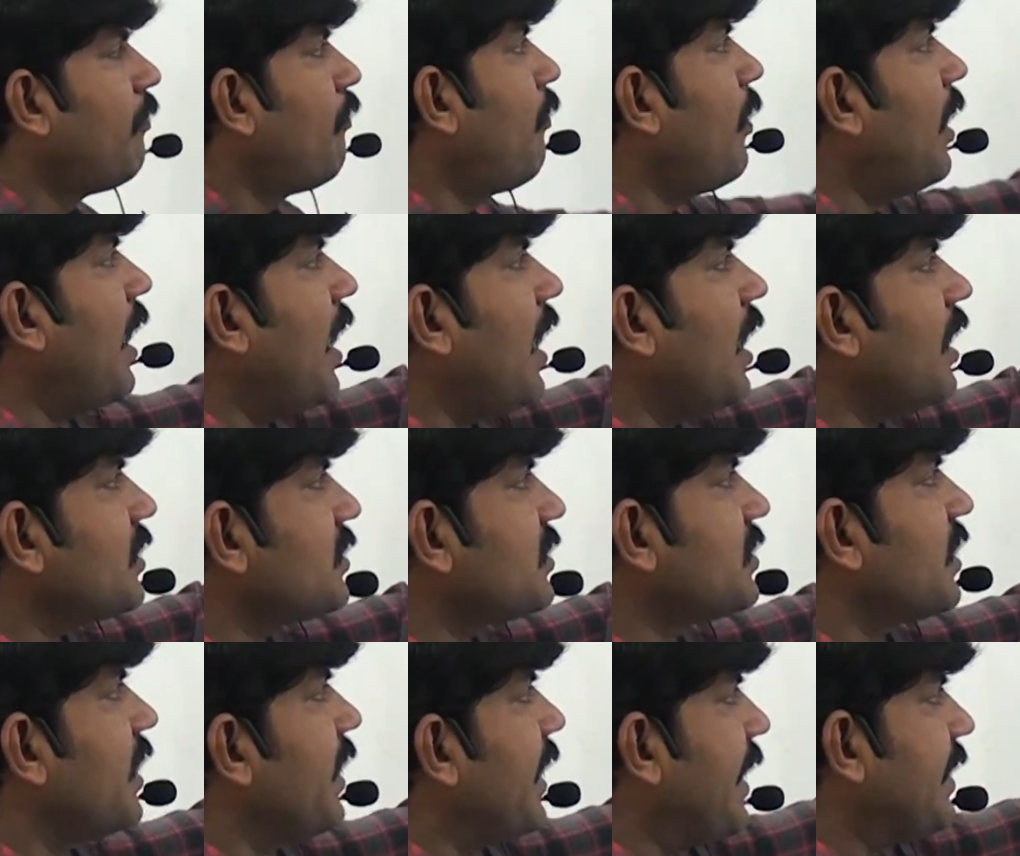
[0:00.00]

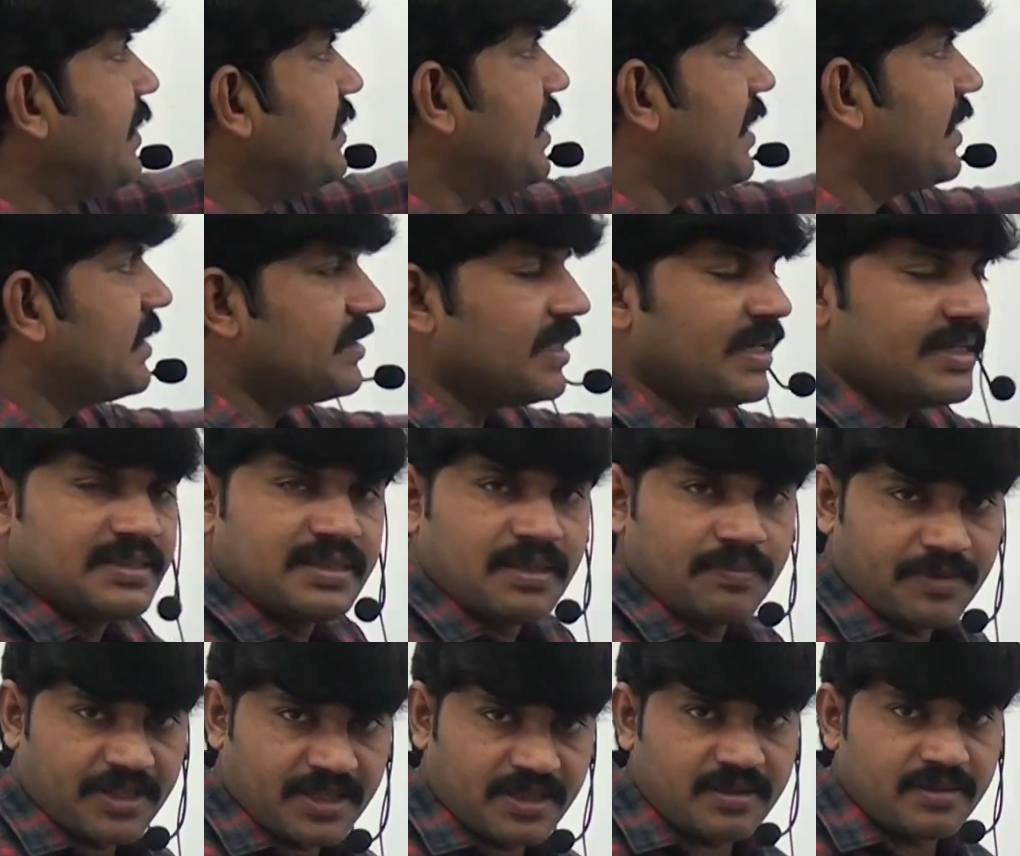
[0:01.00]
Parse XXX
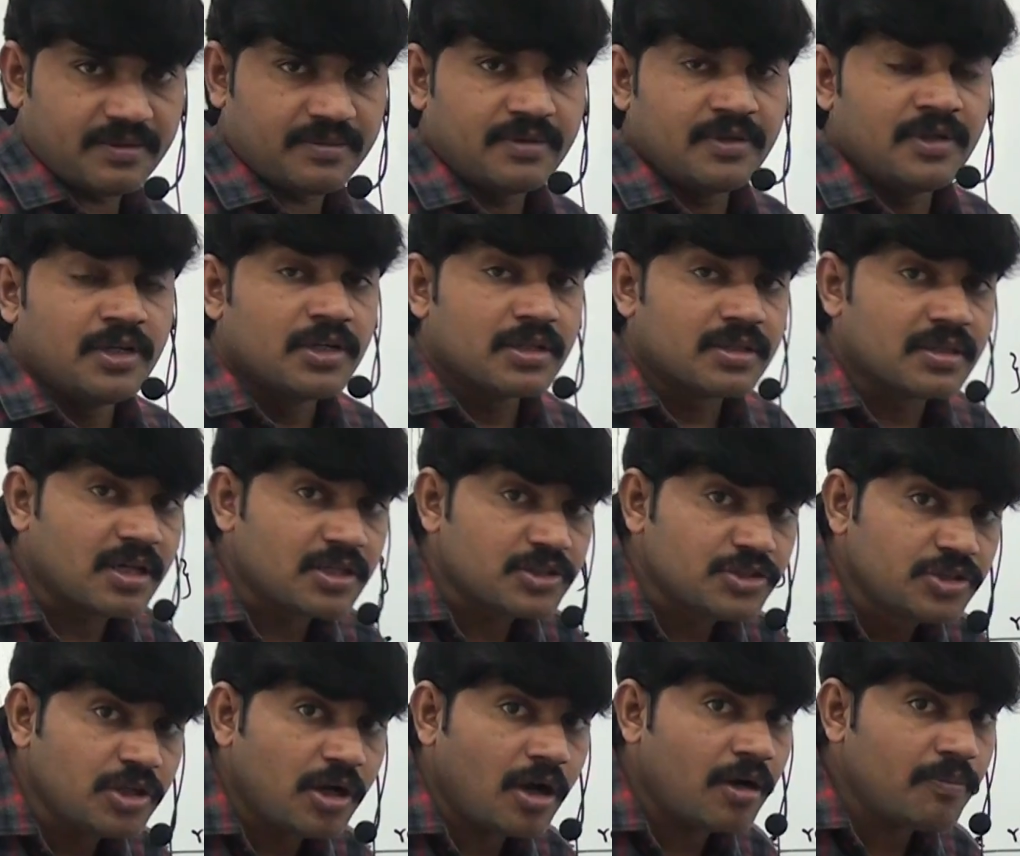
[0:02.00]
method, the
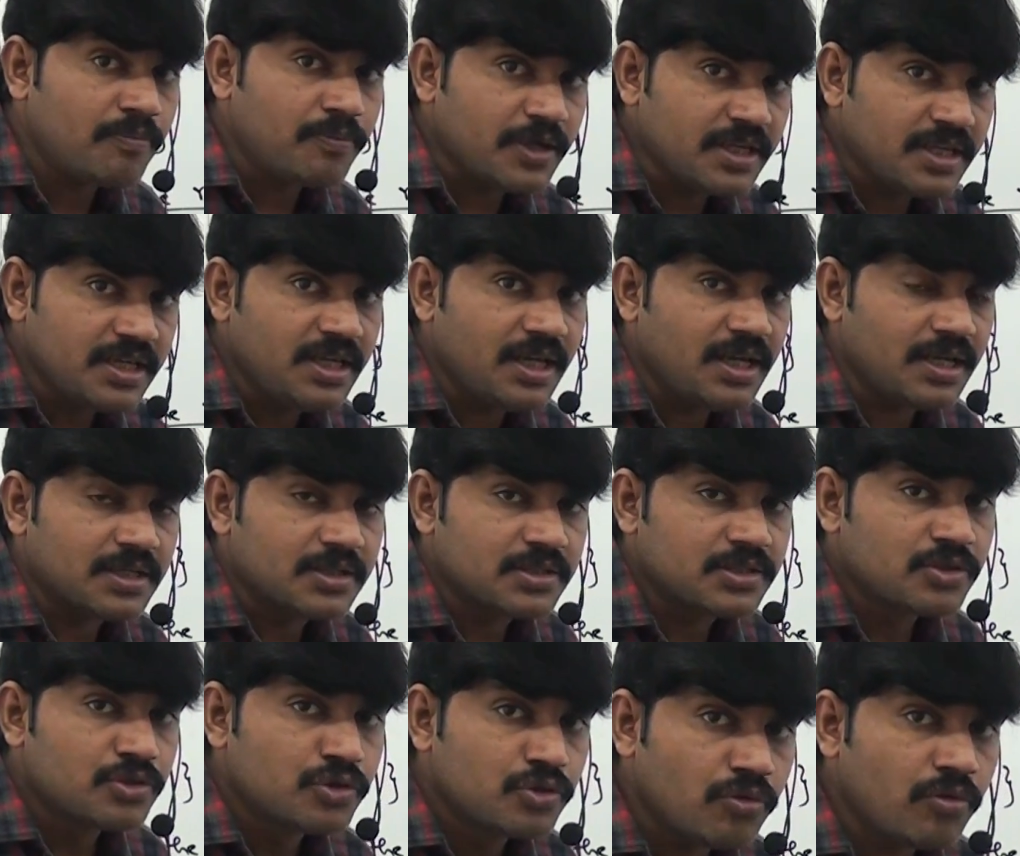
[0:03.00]
job is
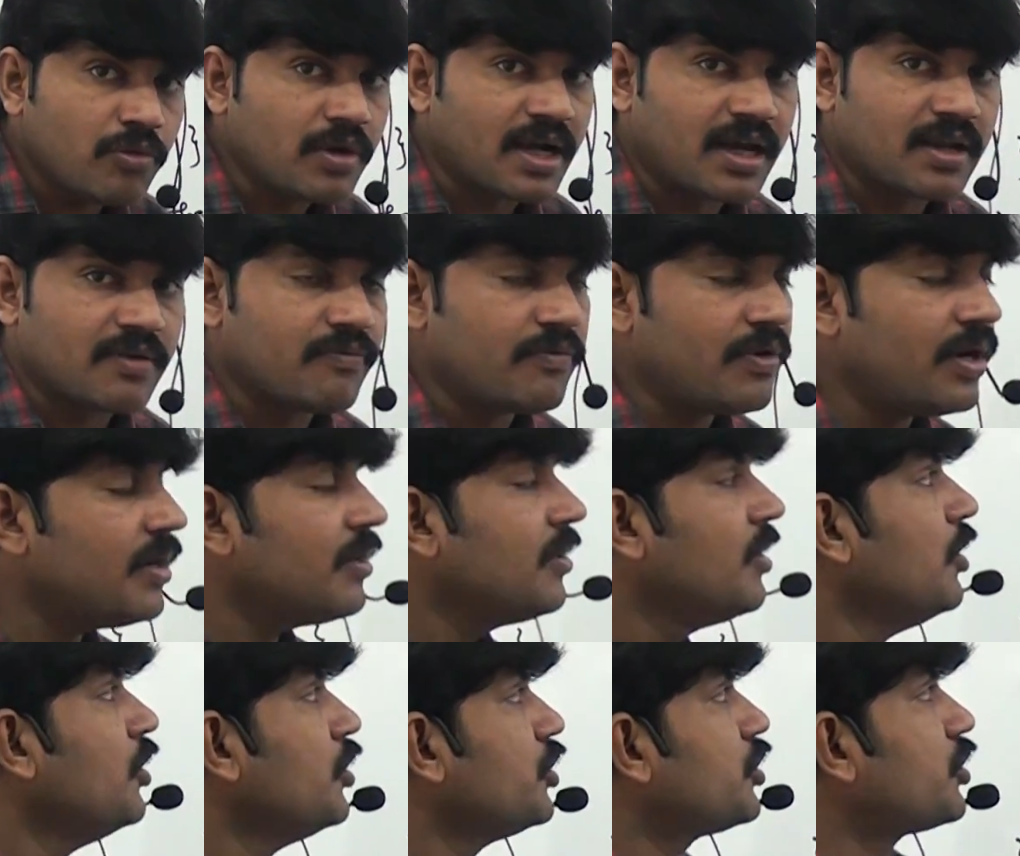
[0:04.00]
to convert
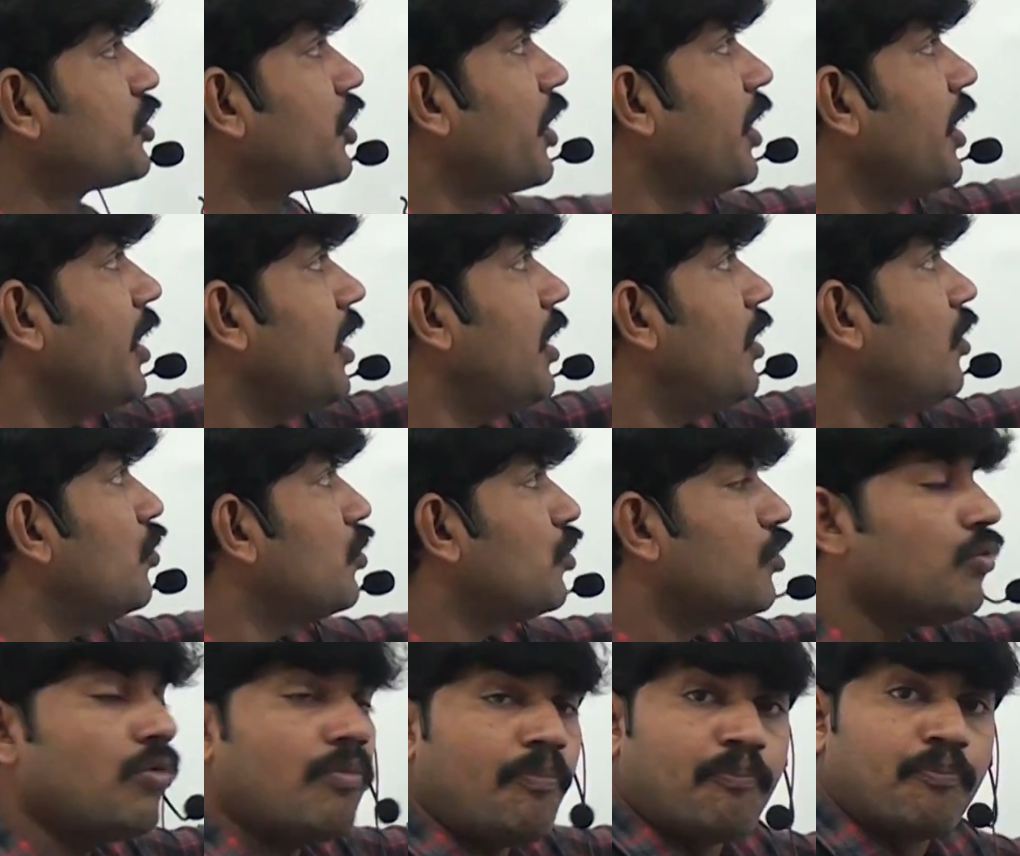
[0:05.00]
string
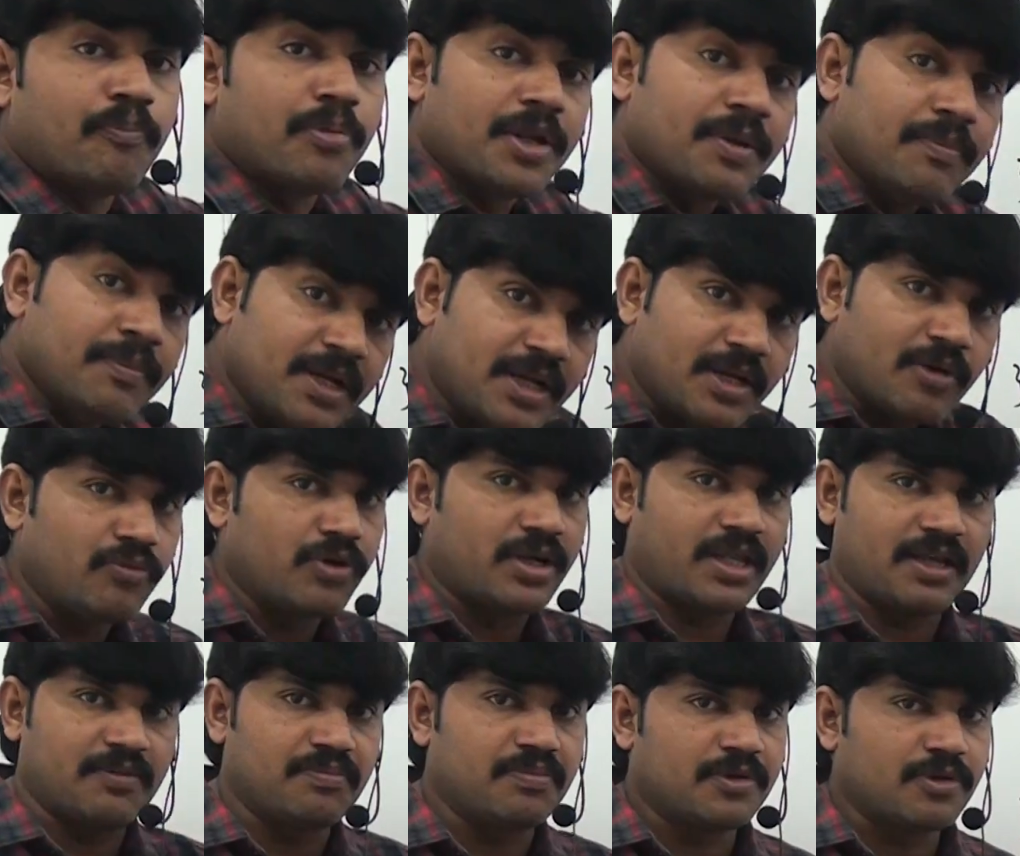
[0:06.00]
to primitive
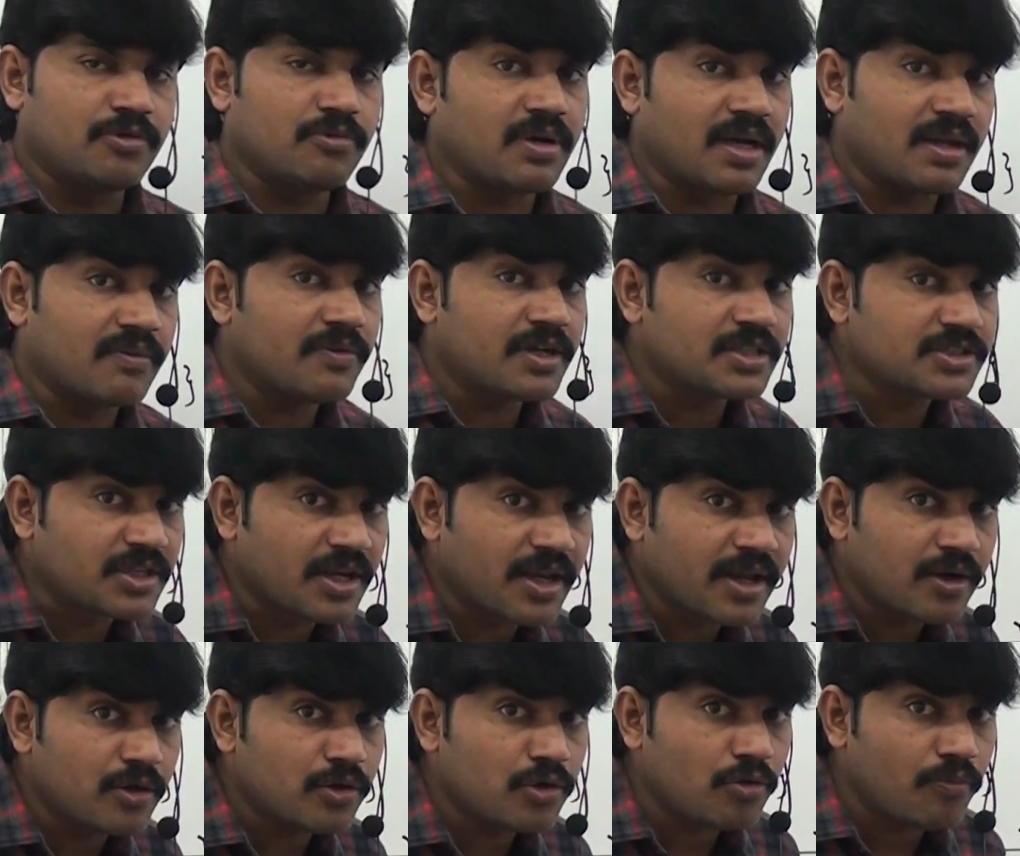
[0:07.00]
type. To convert
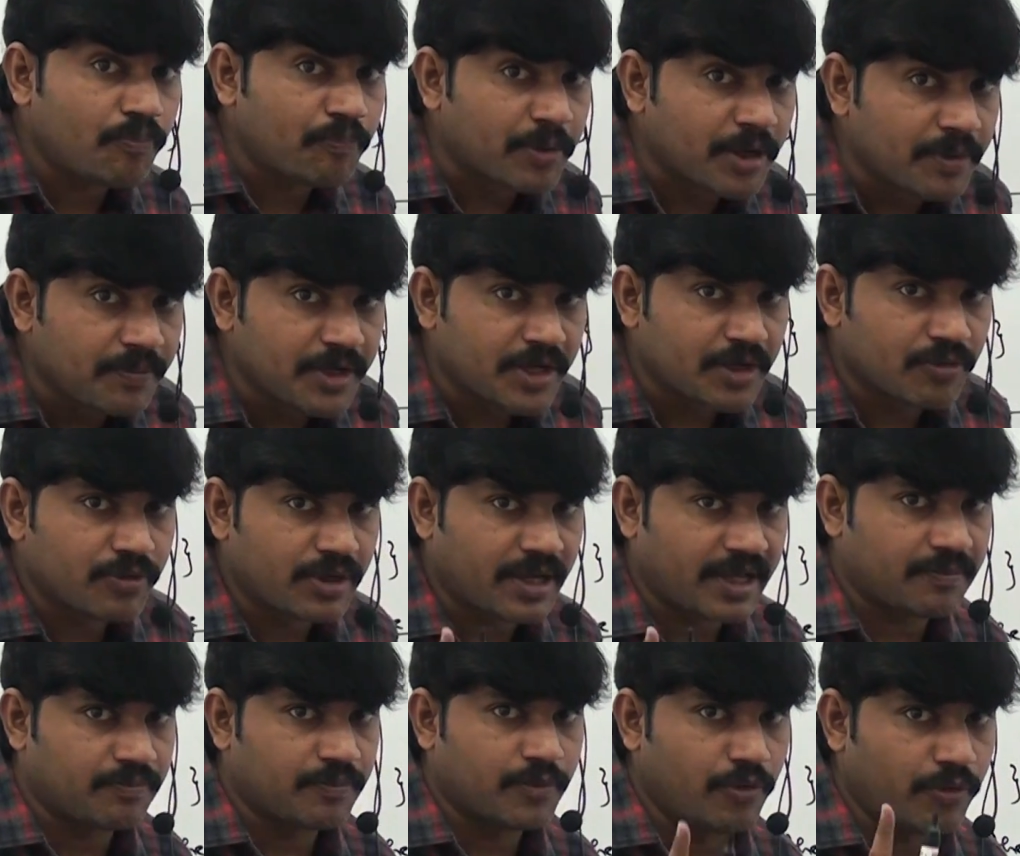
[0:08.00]
string to primitive
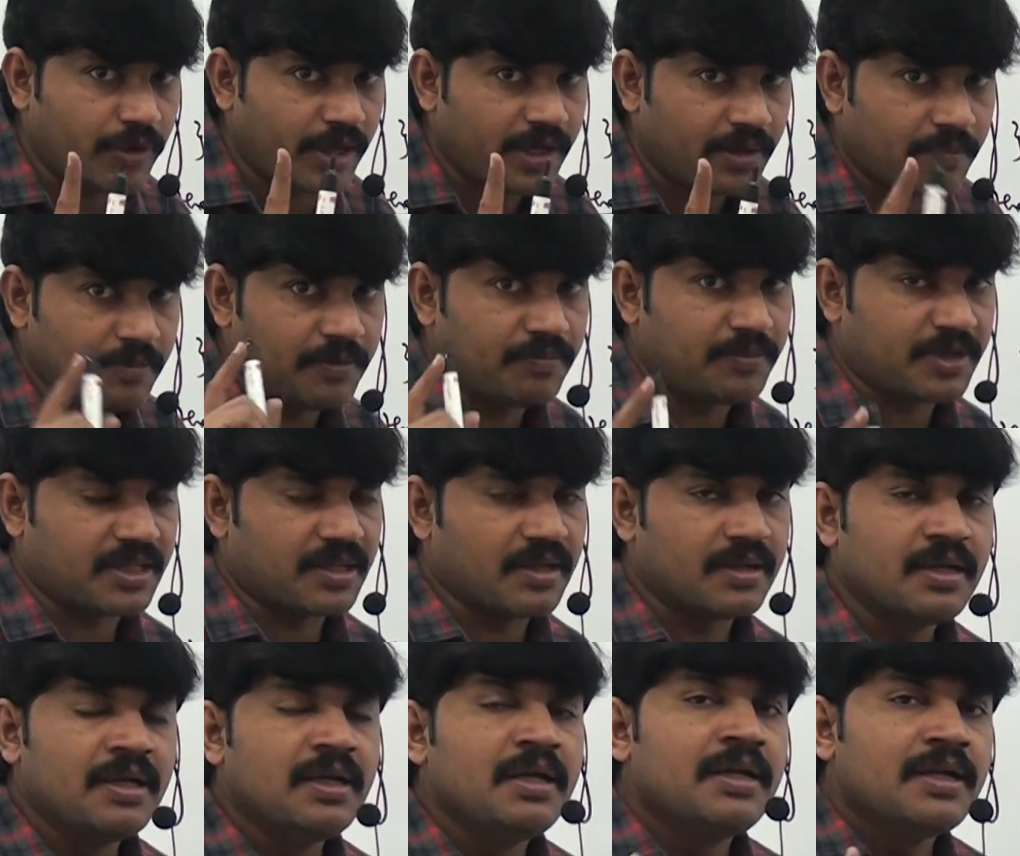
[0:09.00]
type. Okay, remember that.